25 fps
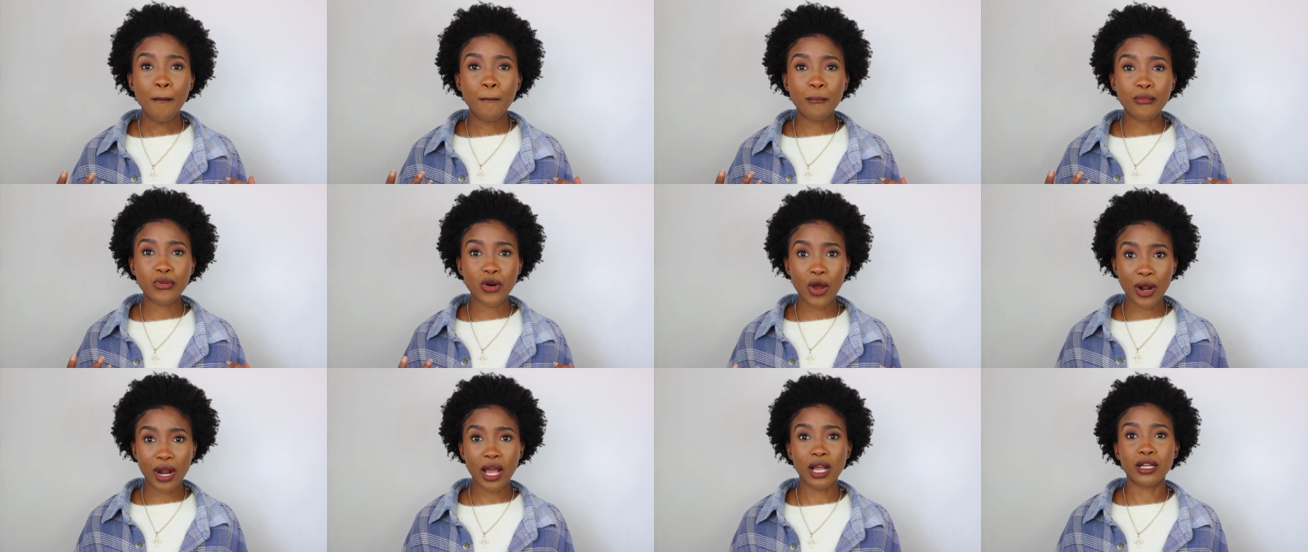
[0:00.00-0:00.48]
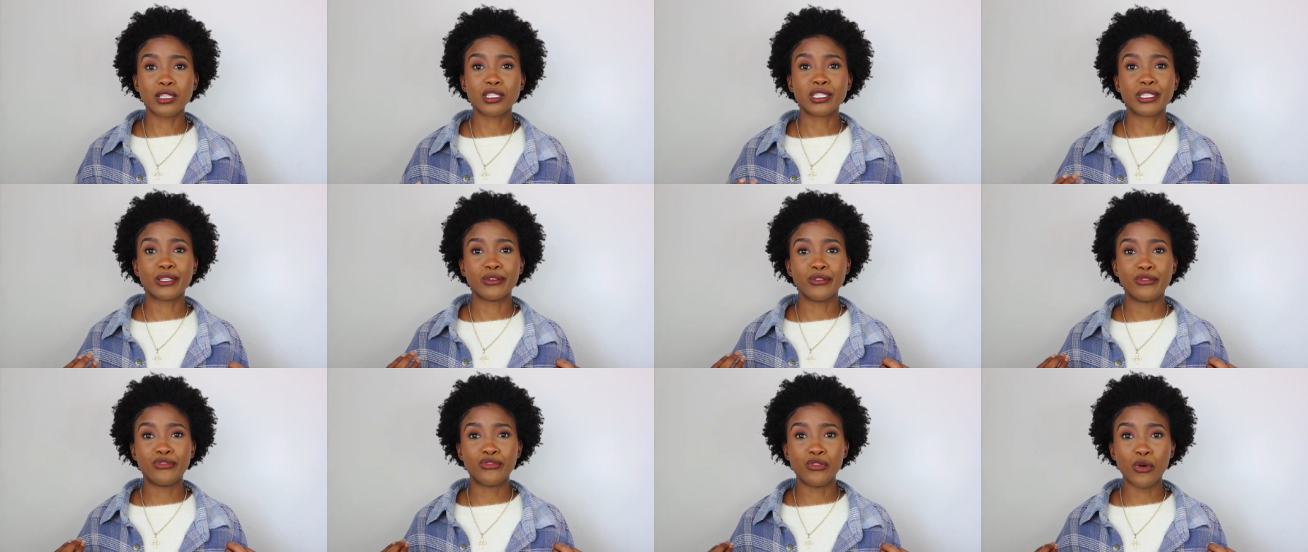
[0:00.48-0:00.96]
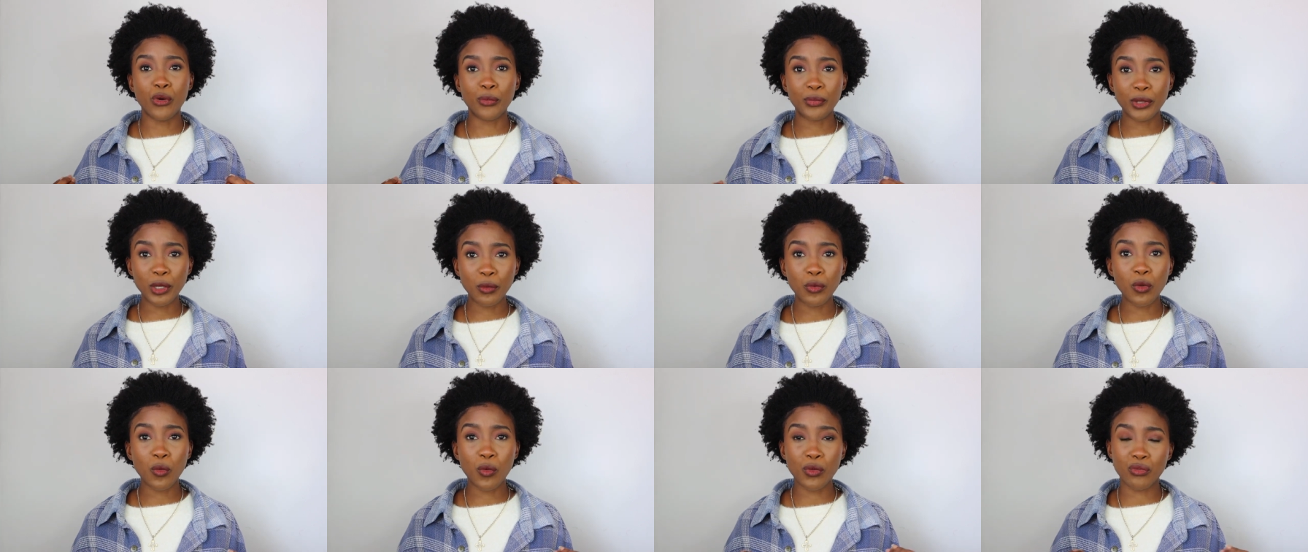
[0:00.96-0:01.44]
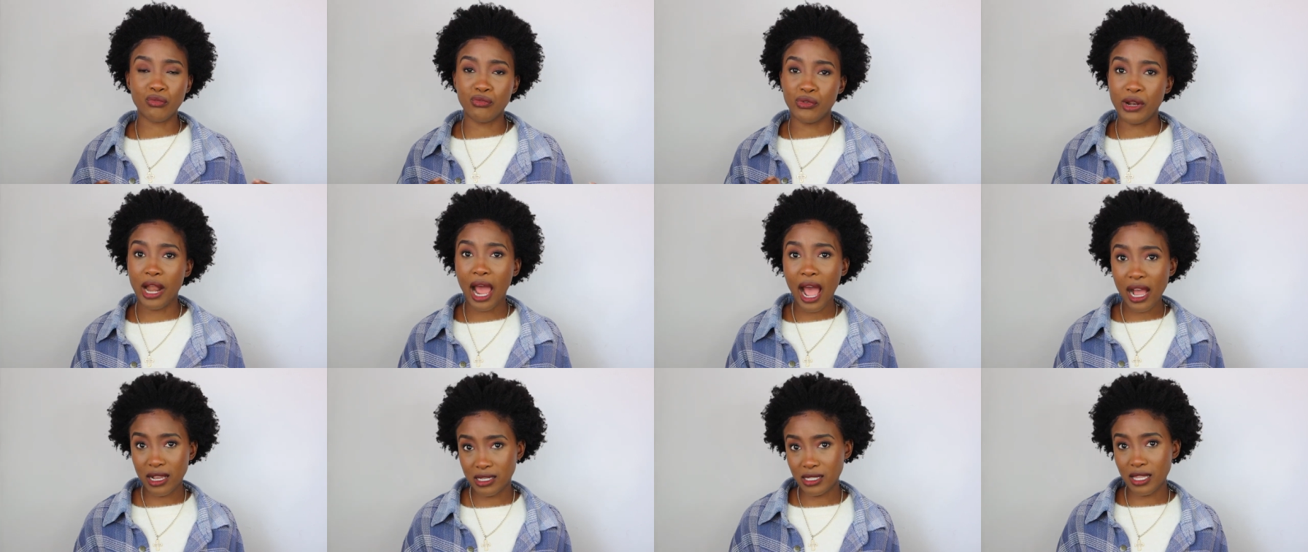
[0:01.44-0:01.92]
products for people with
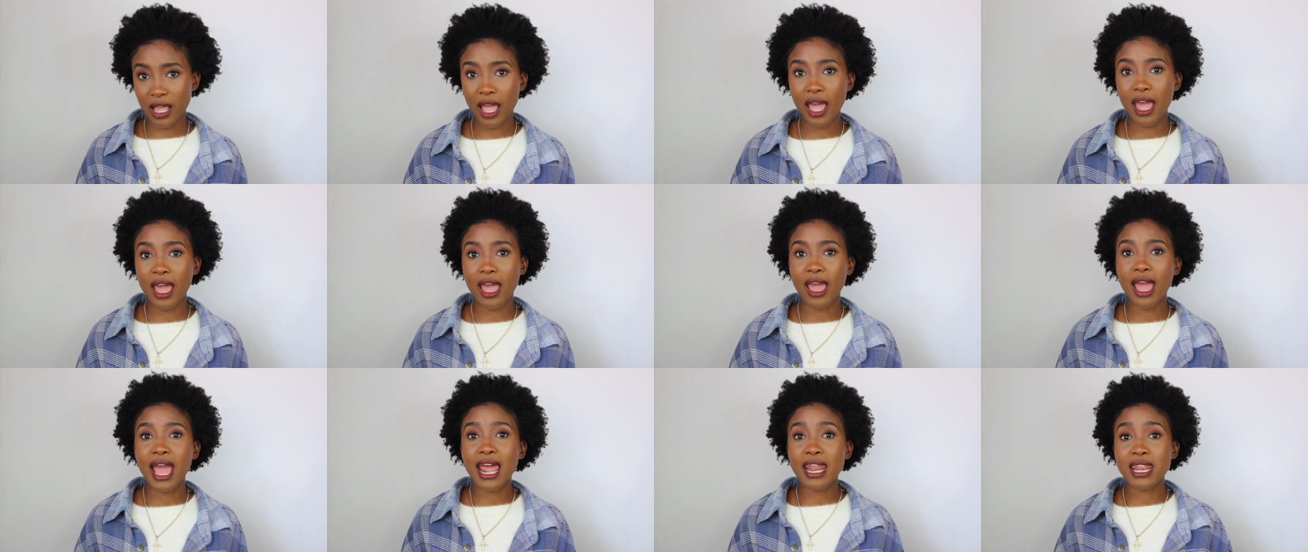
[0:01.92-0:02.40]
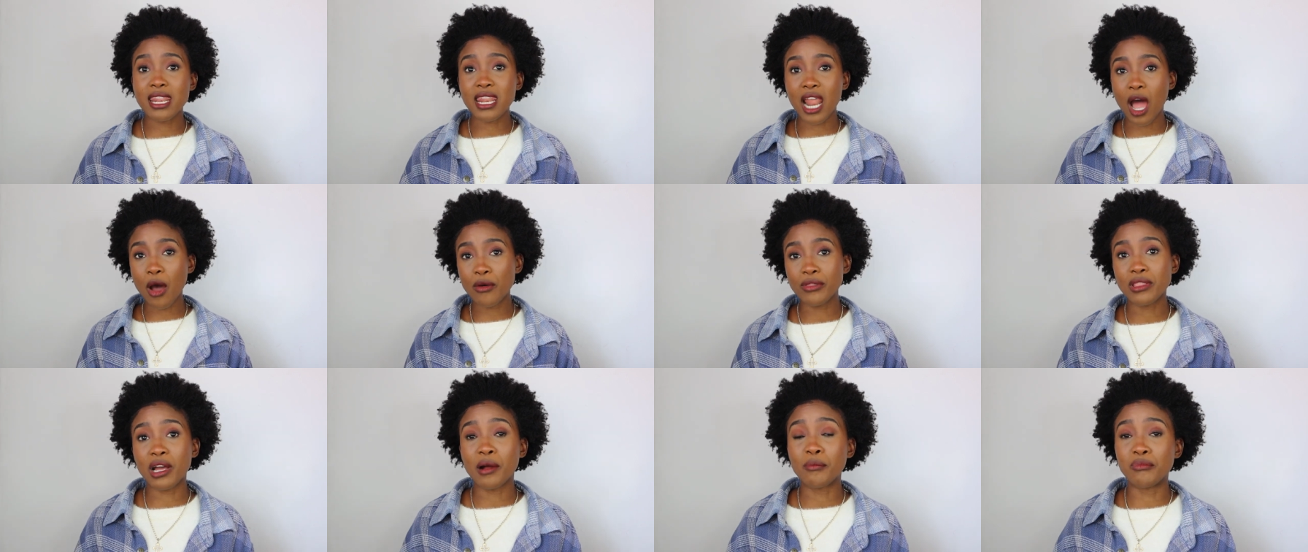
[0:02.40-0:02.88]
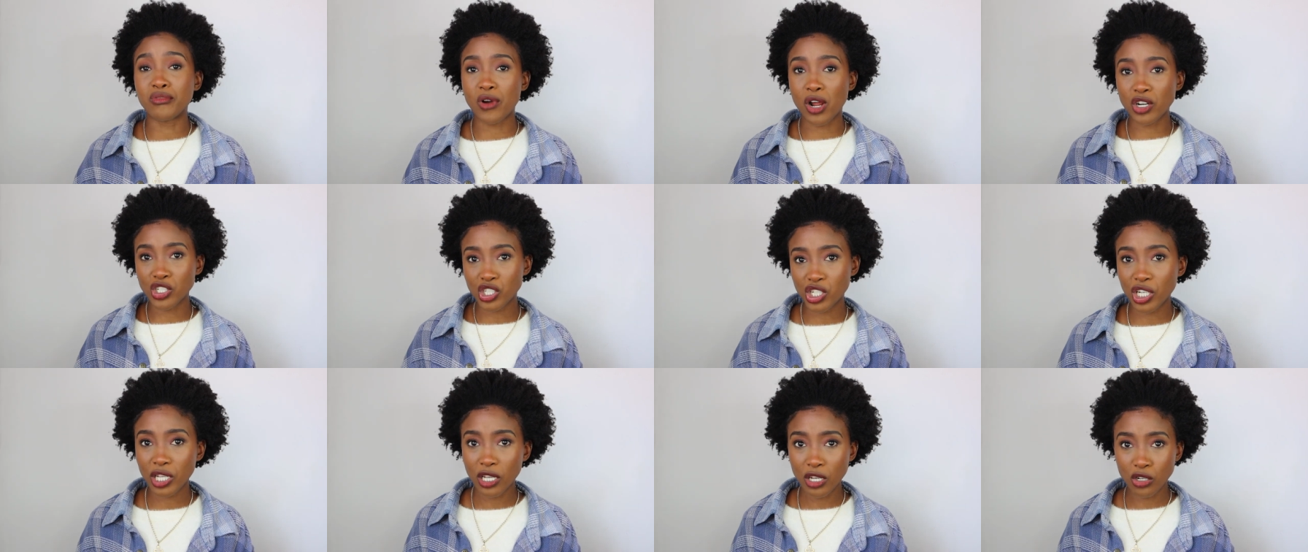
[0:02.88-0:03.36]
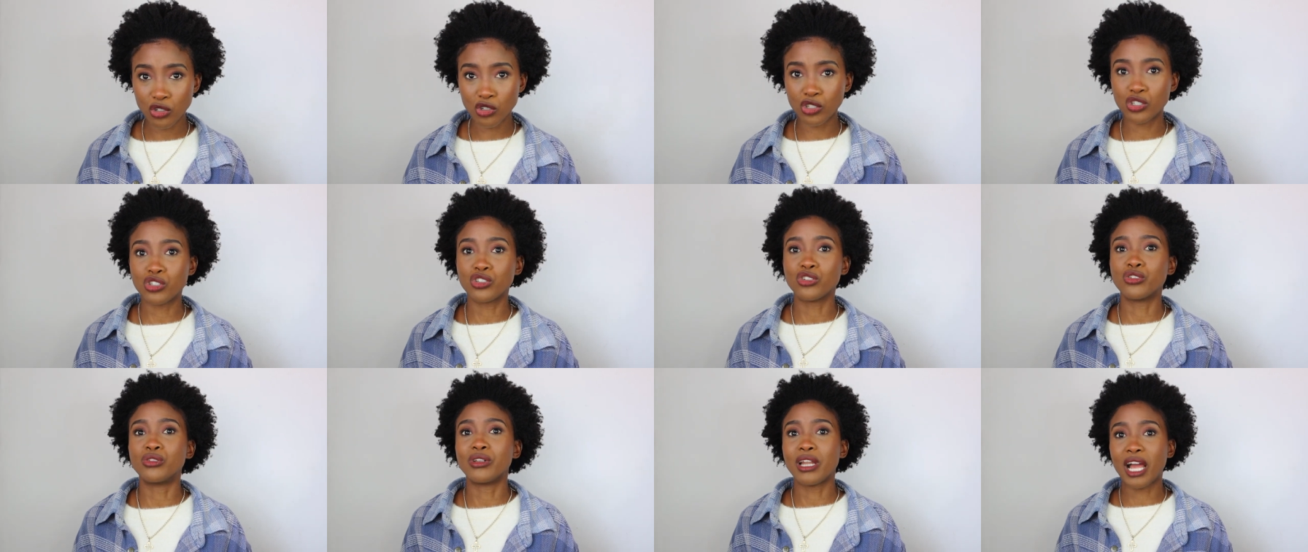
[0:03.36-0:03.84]
relaxed hair, and now they're branching
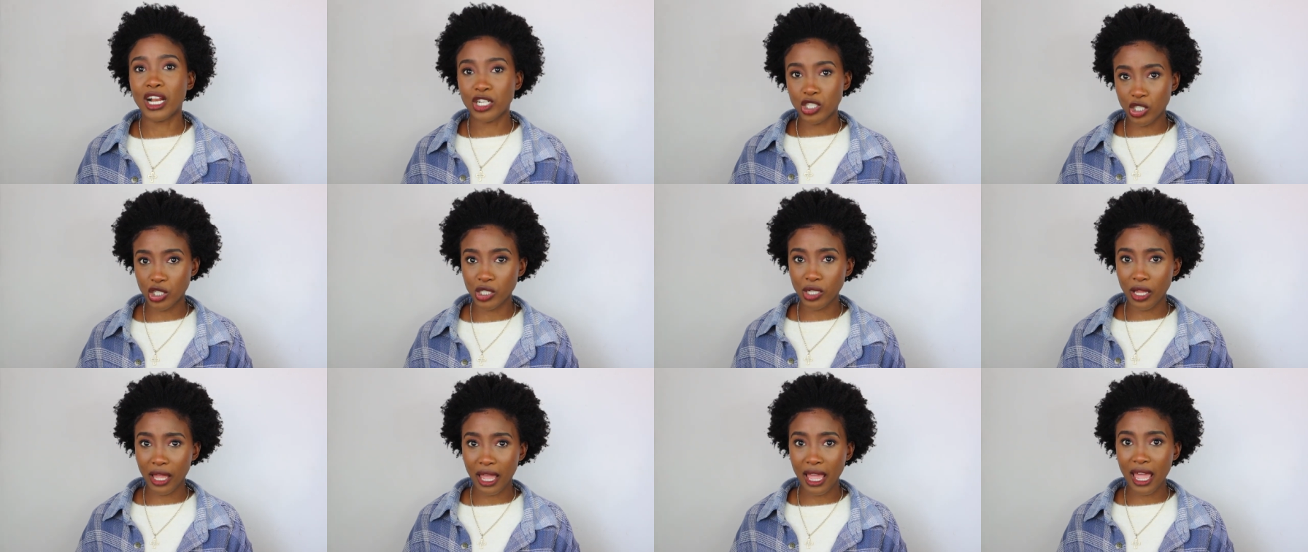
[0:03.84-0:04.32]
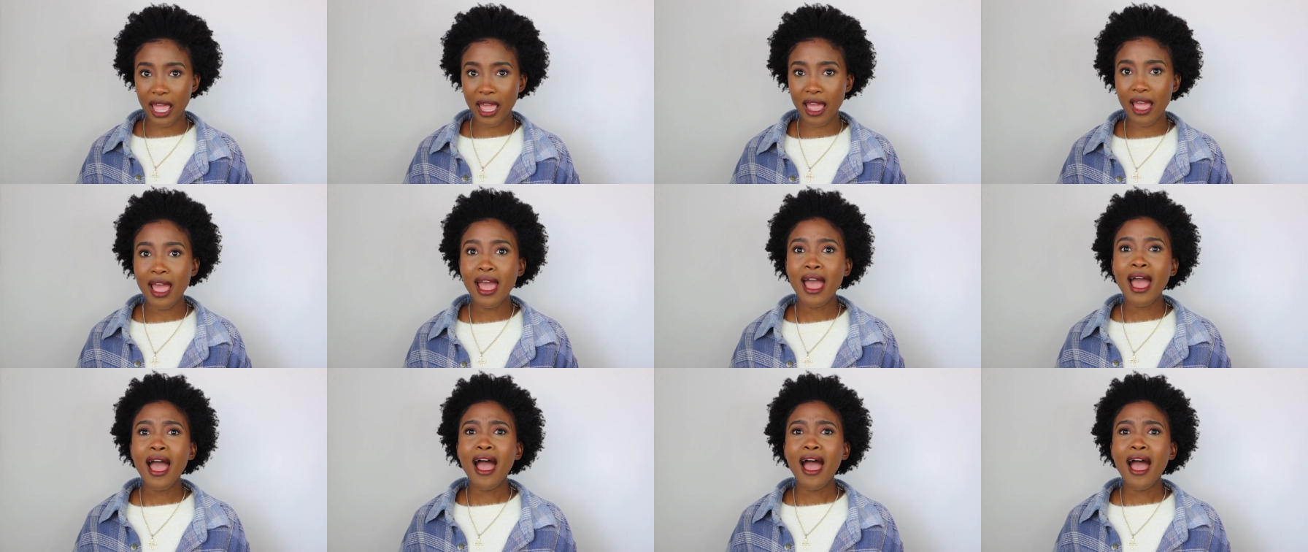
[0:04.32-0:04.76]
into natural hair.